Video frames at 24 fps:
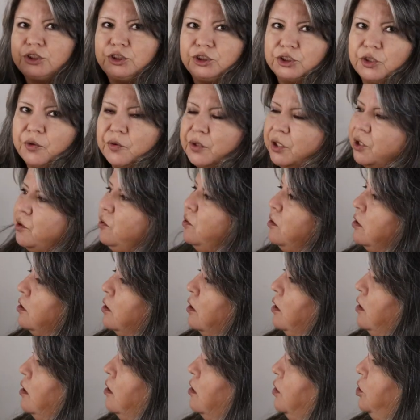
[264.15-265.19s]
show you
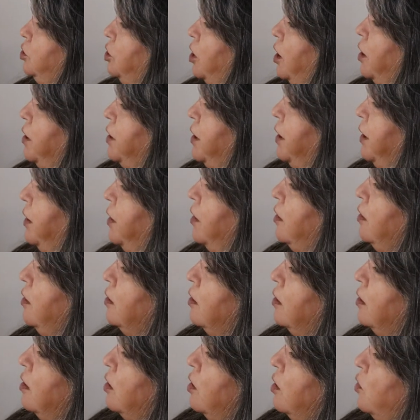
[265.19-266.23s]
in a chart here